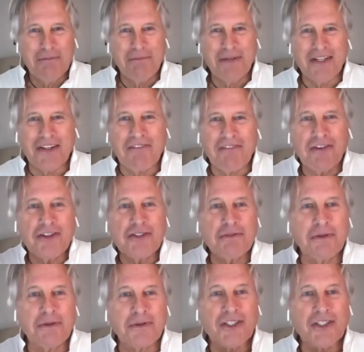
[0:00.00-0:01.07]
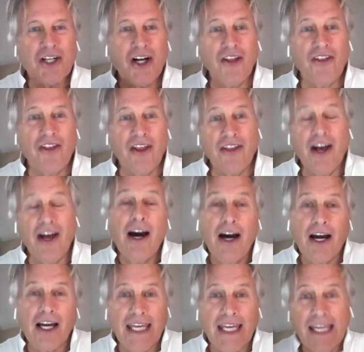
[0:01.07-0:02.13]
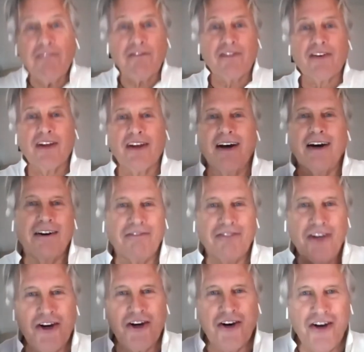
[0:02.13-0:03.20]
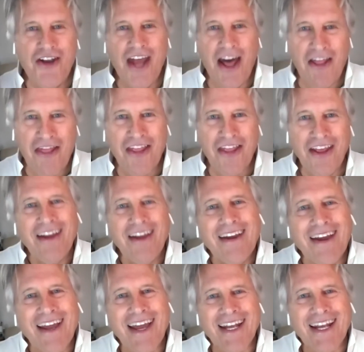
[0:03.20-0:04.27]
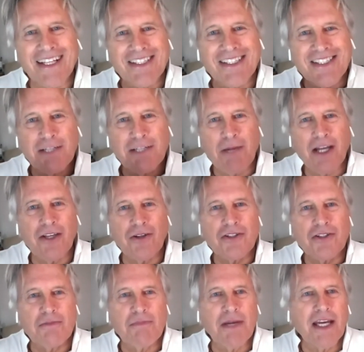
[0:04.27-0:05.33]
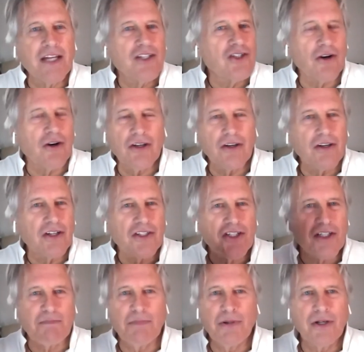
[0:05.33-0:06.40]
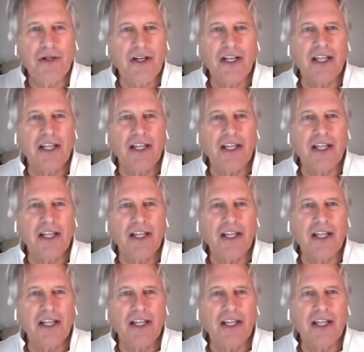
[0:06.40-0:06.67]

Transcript: But the first one was called The Gift of Near Death. And it's in my YouTube page, or you can just put it